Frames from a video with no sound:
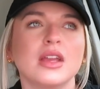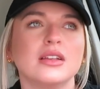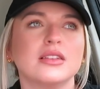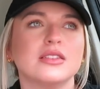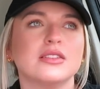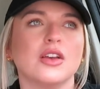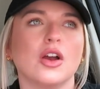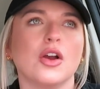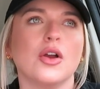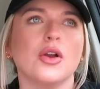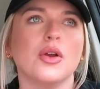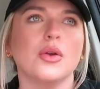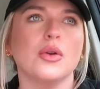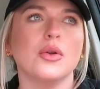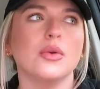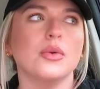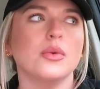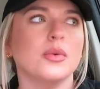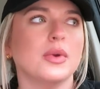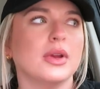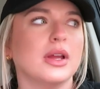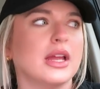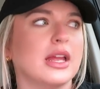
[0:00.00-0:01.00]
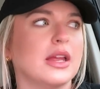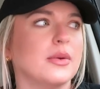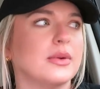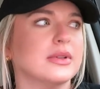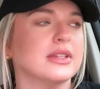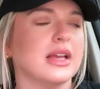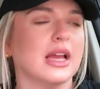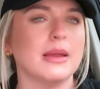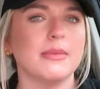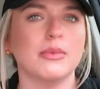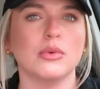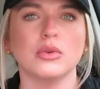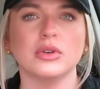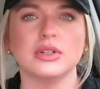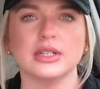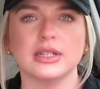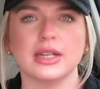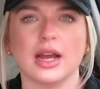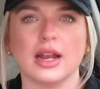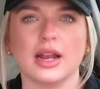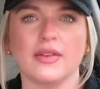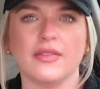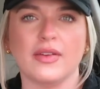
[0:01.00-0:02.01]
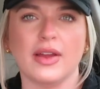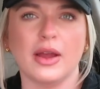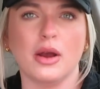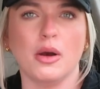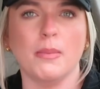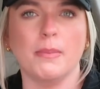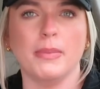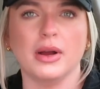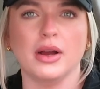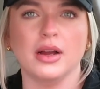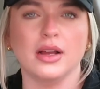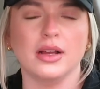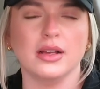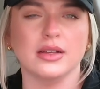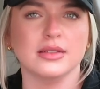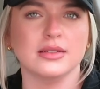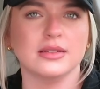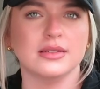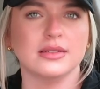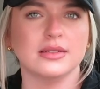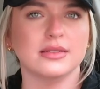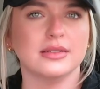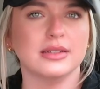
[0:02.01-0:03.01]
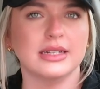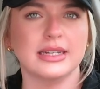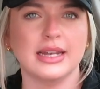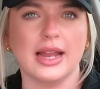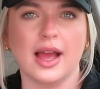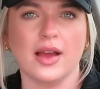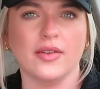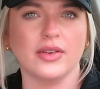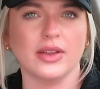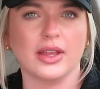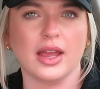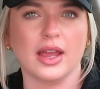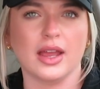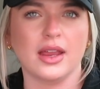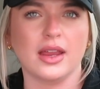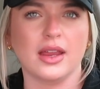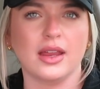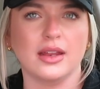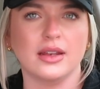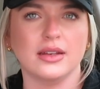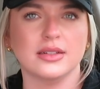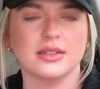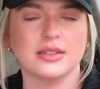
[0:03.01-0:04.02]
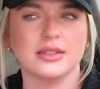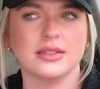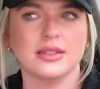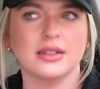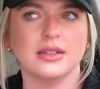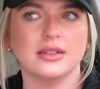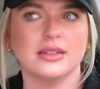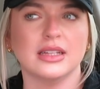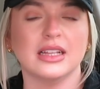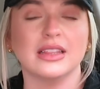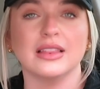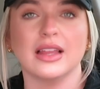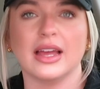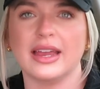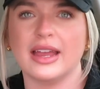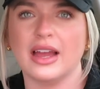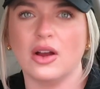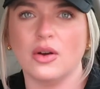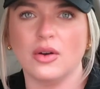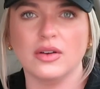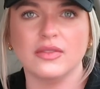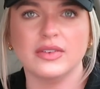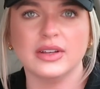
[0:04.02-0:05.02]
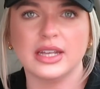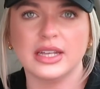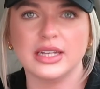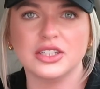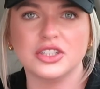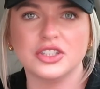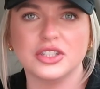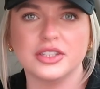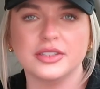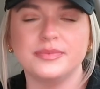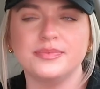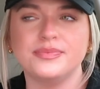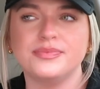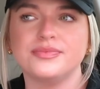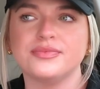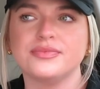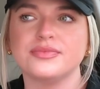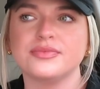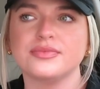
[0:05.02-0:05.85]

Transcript: So he was able to kind of help us navigate the layout of a kitchen.